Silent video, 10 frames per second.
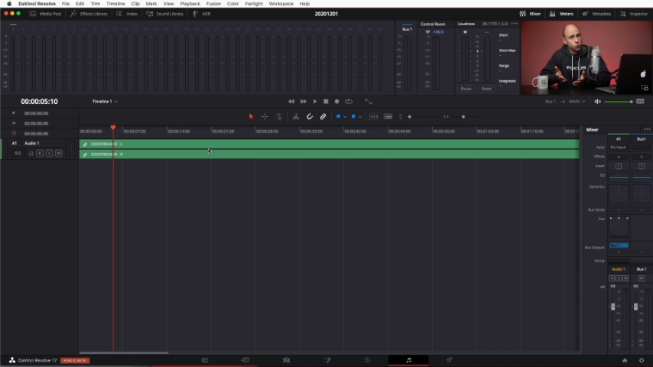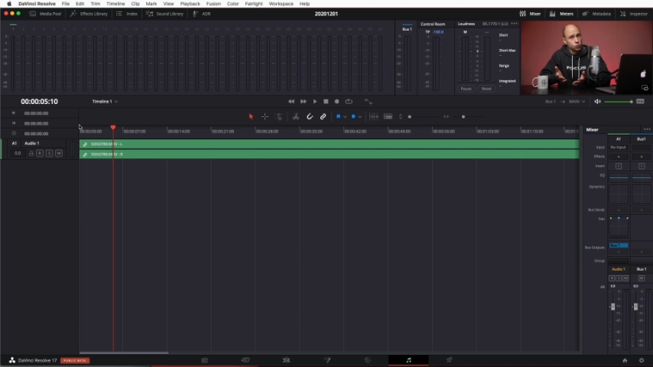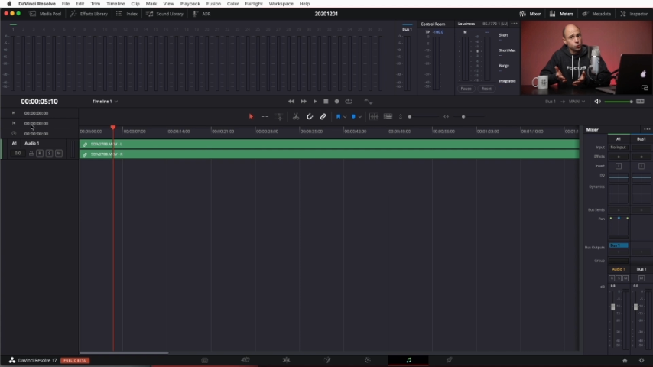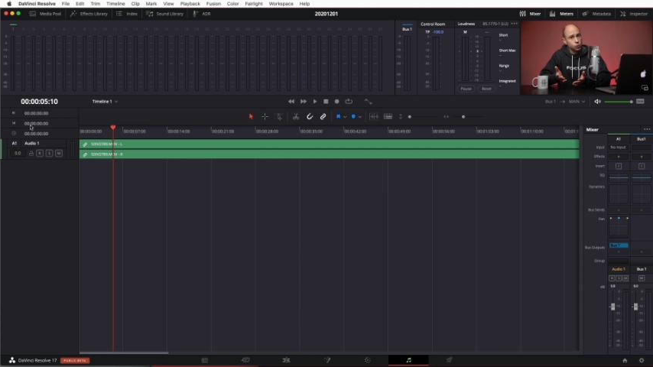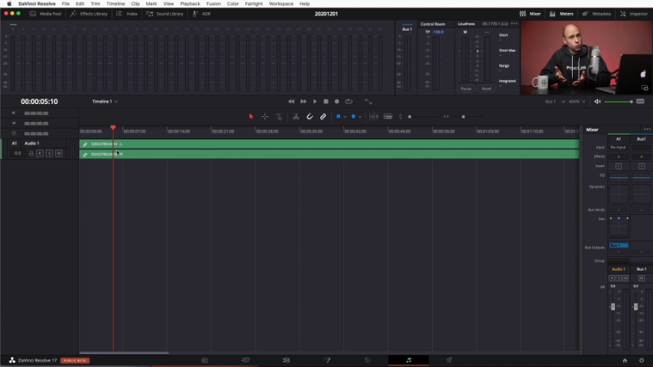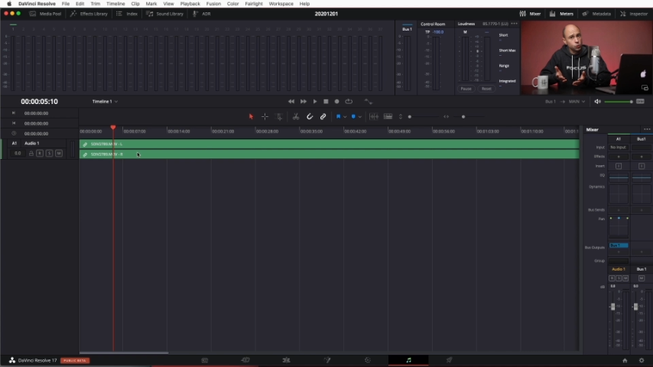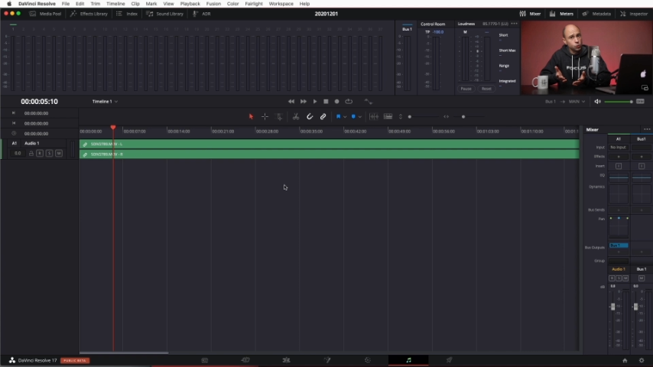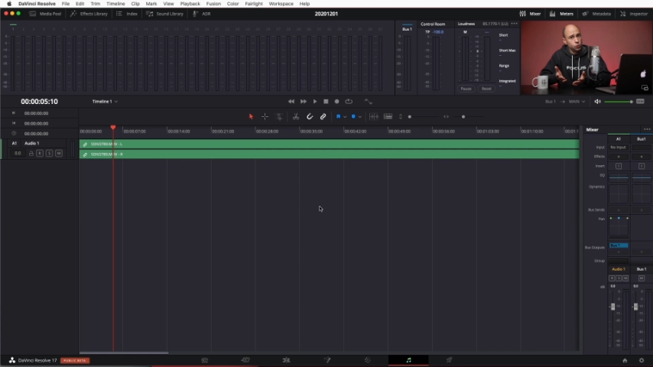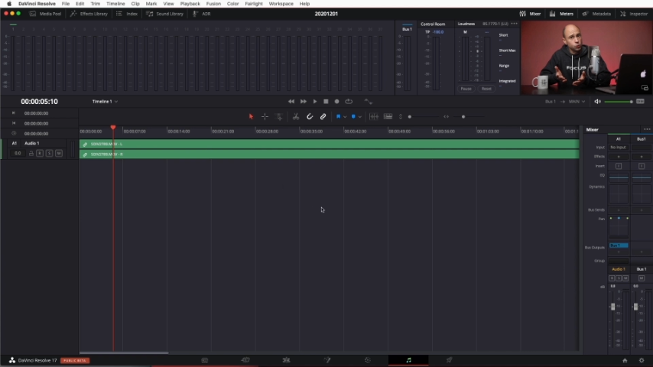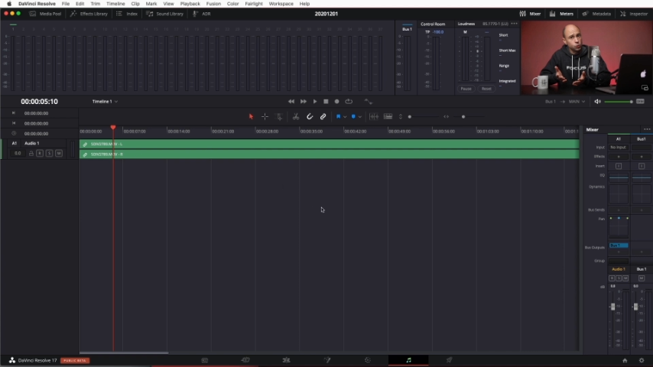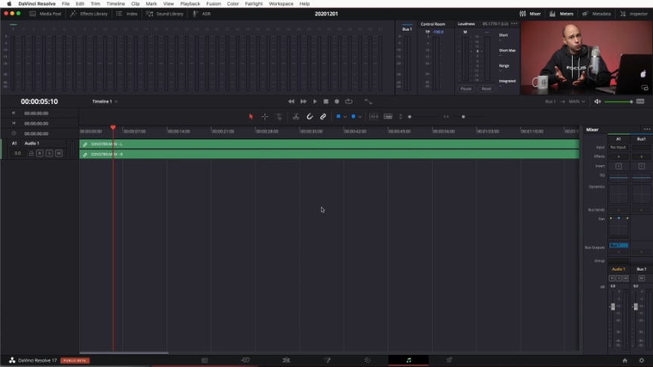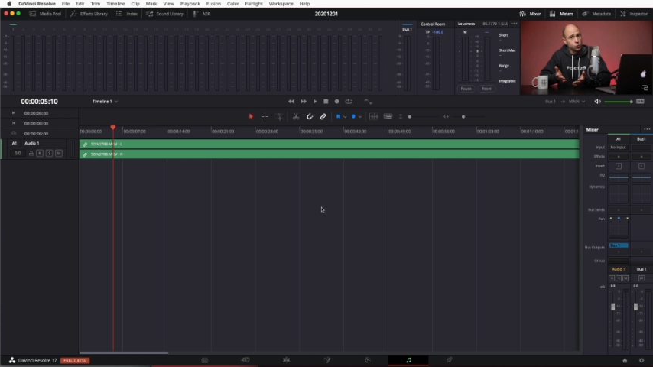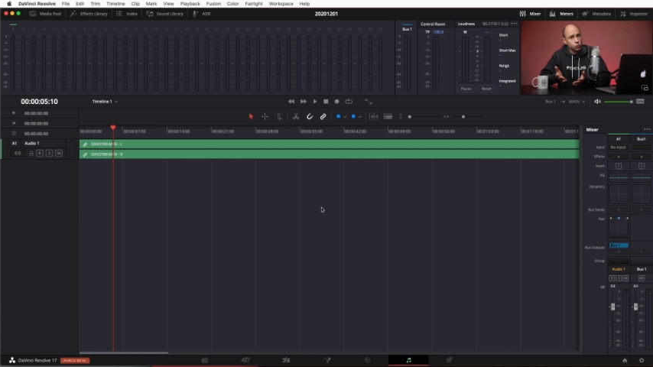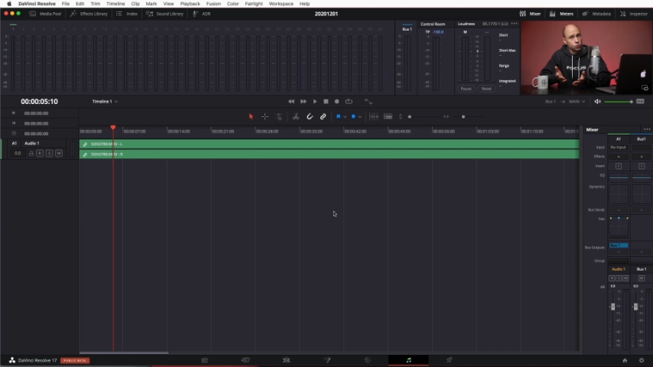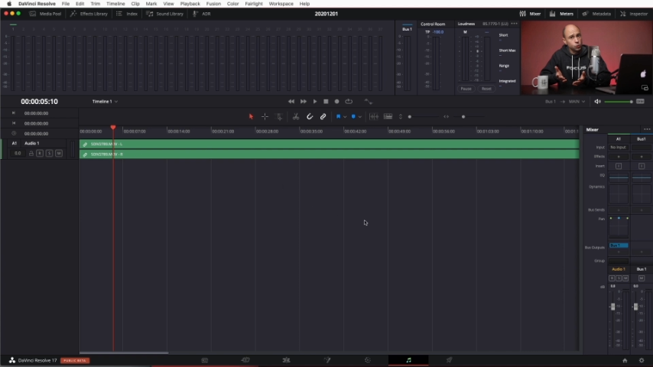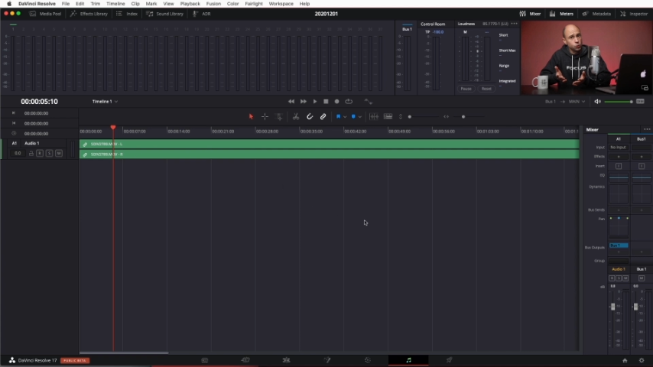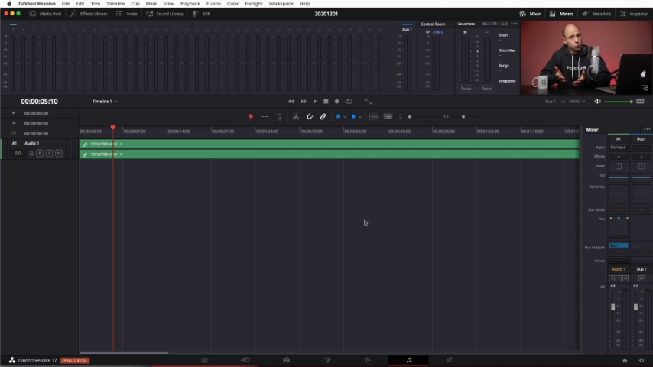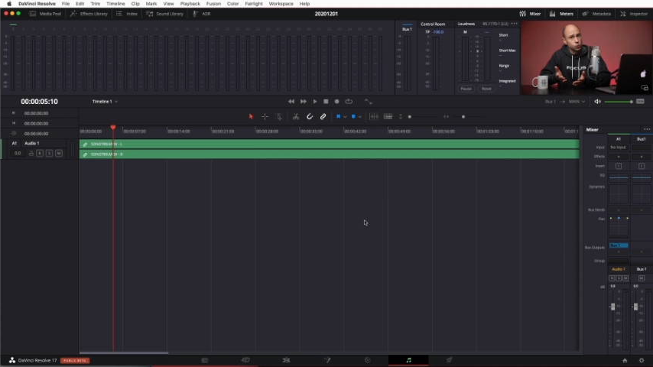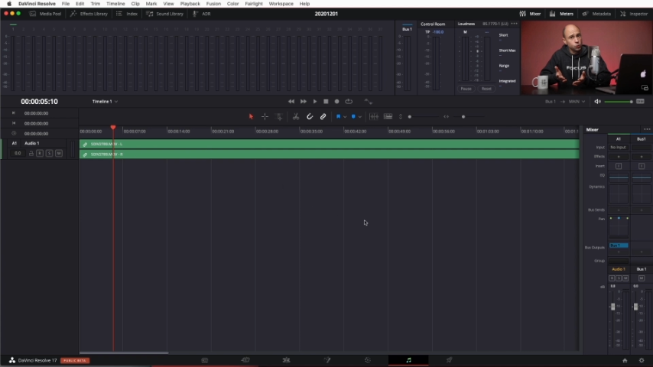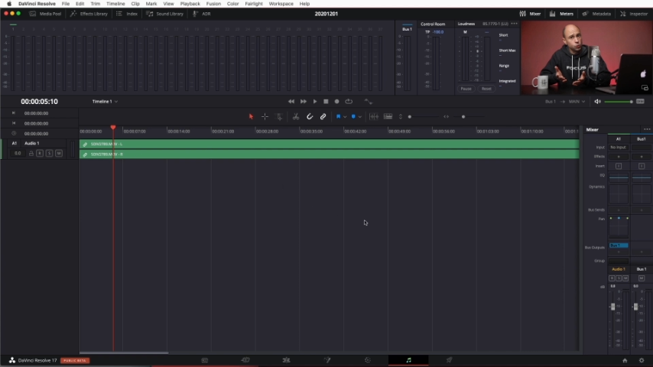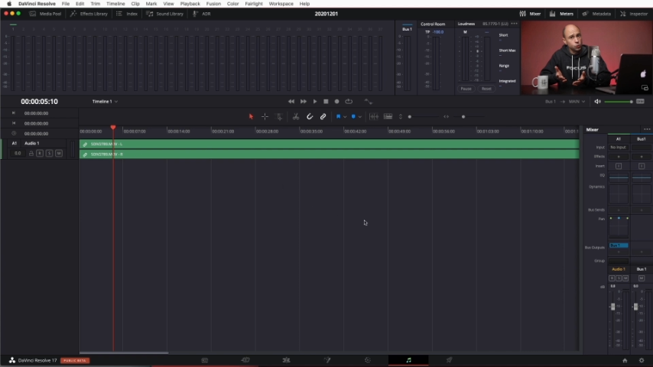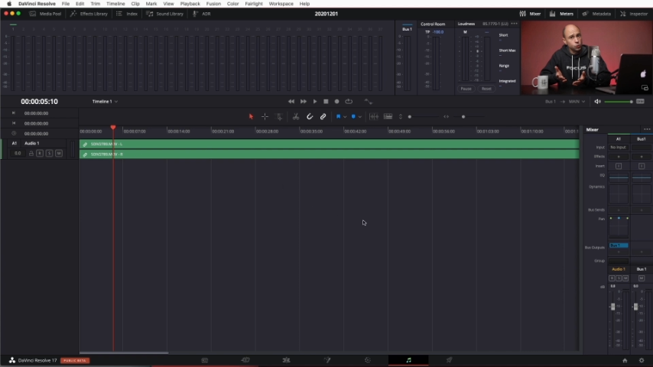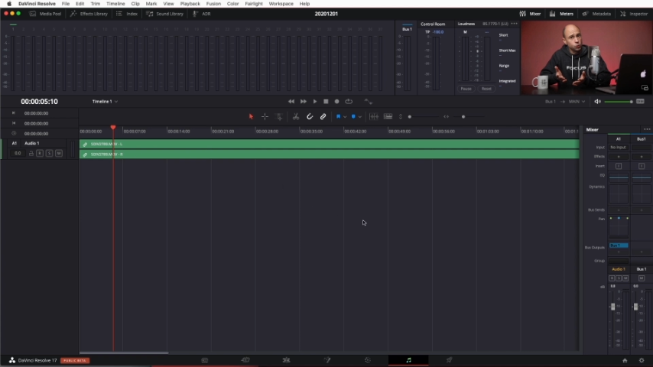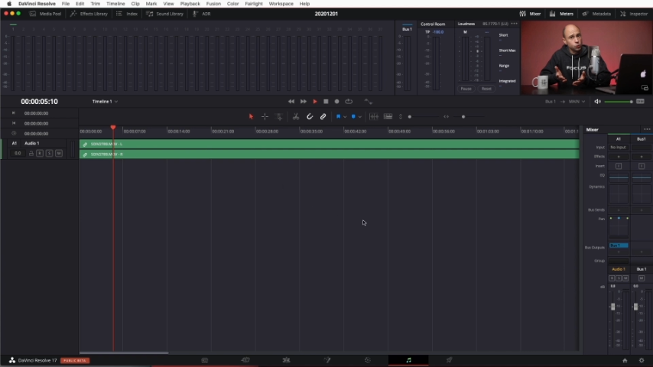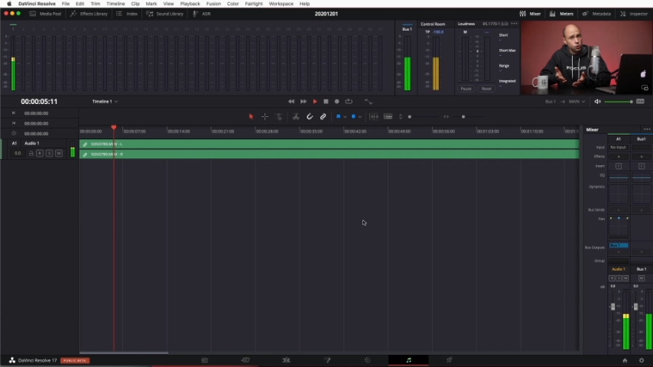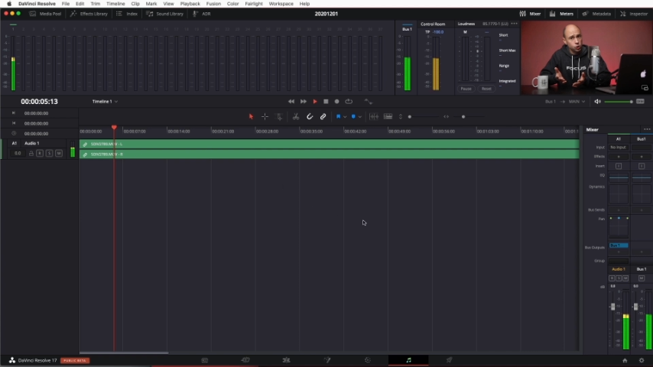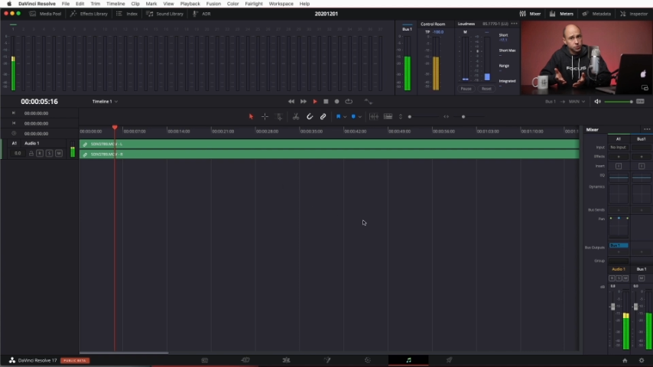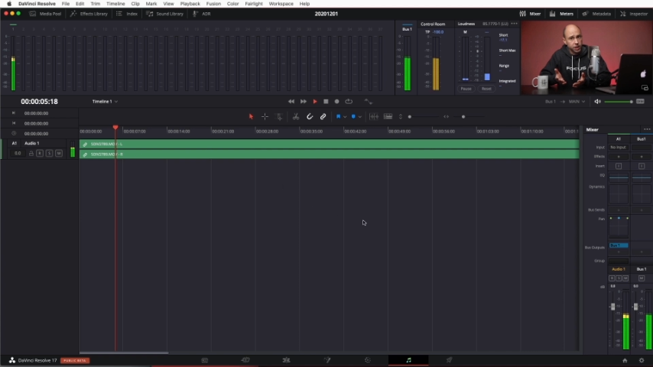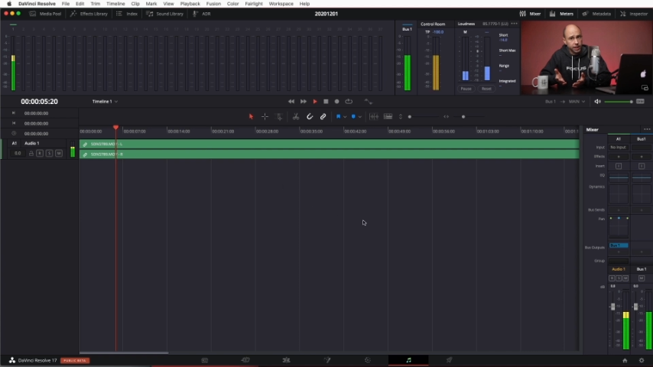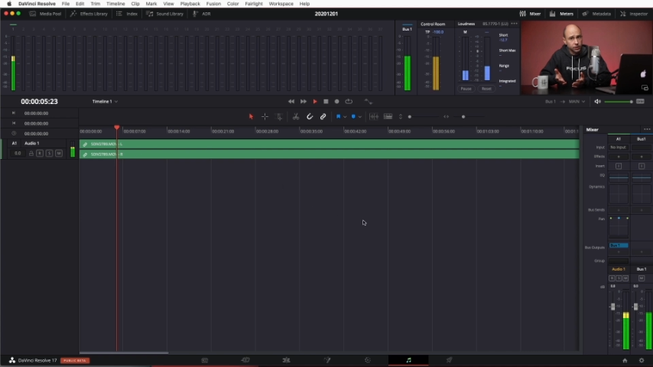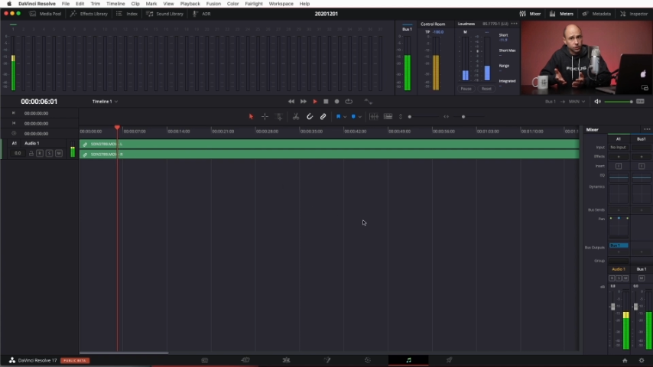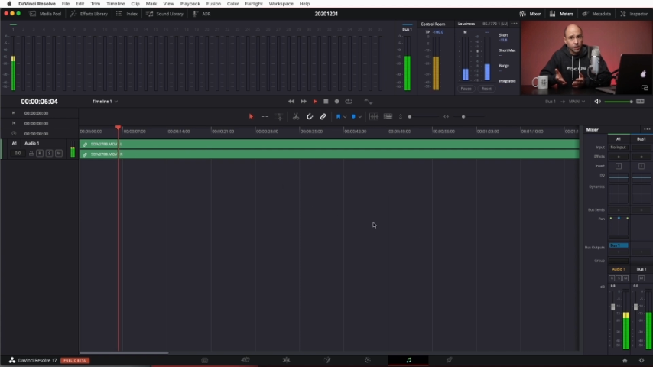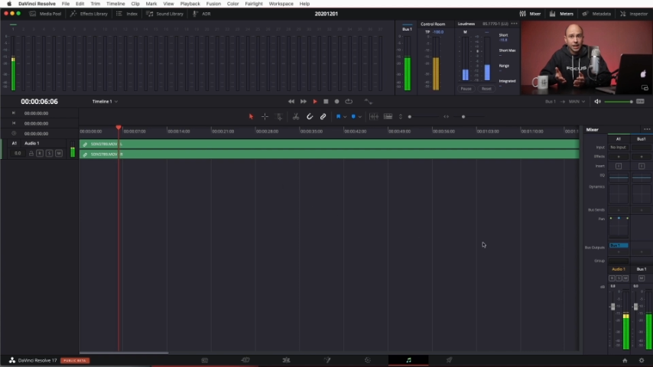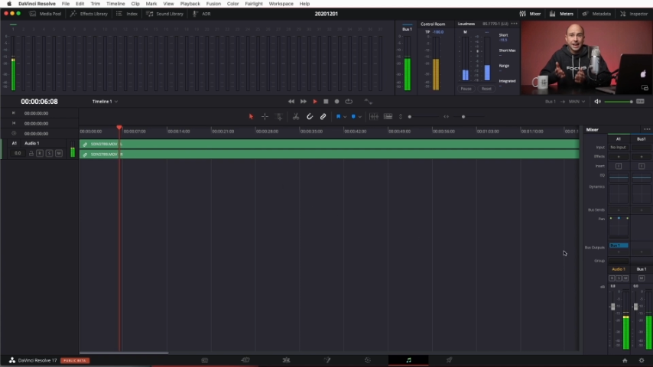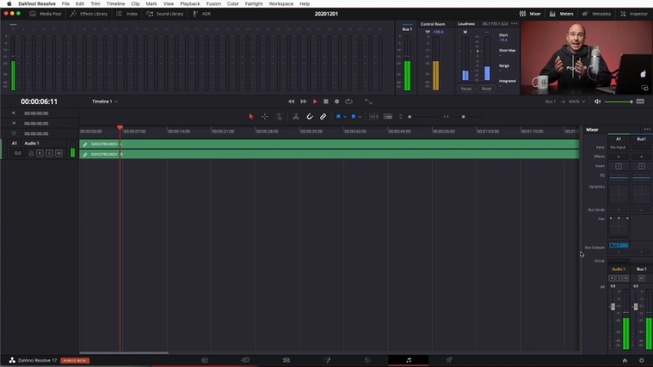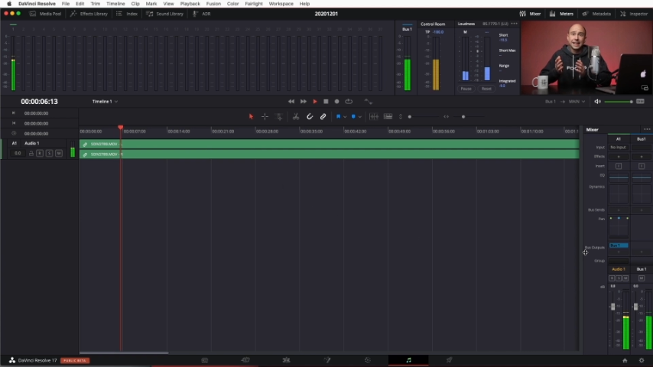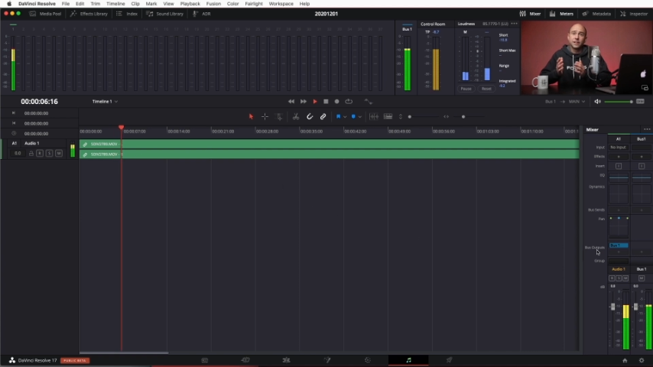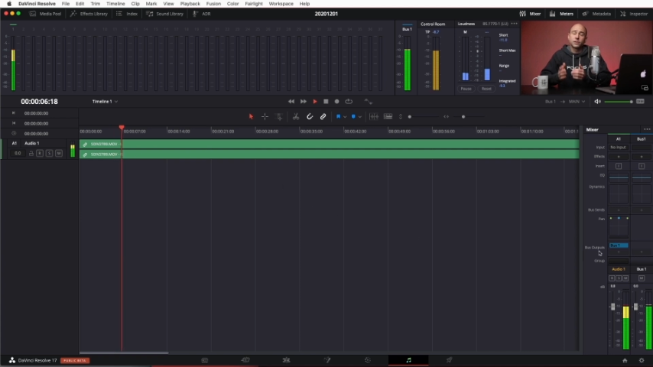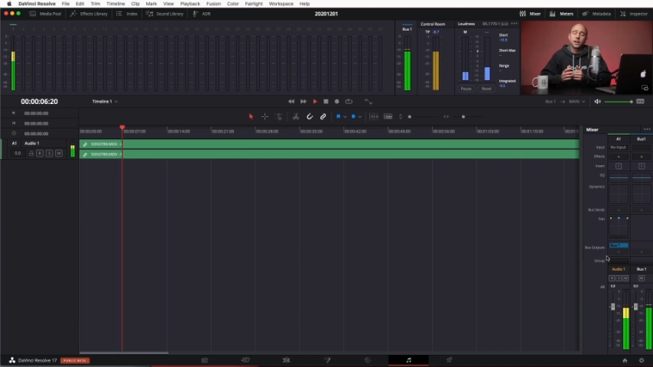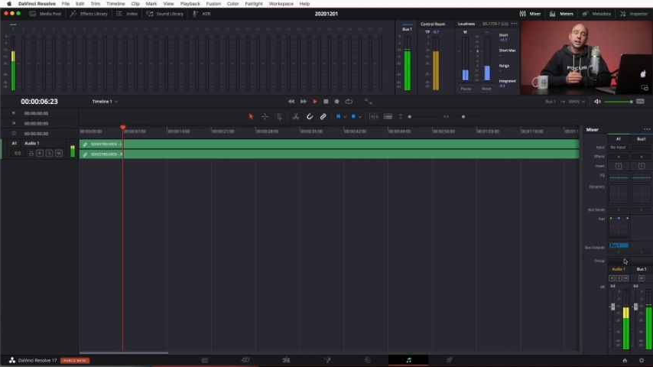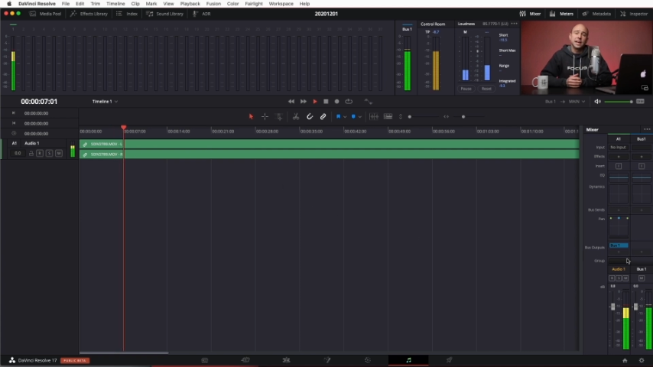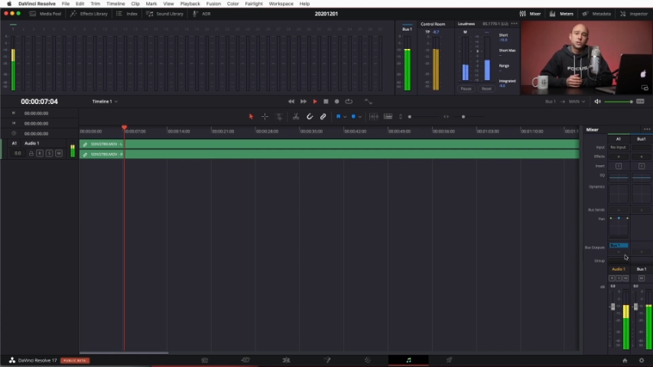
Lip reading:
Nobody's mouth can be seen.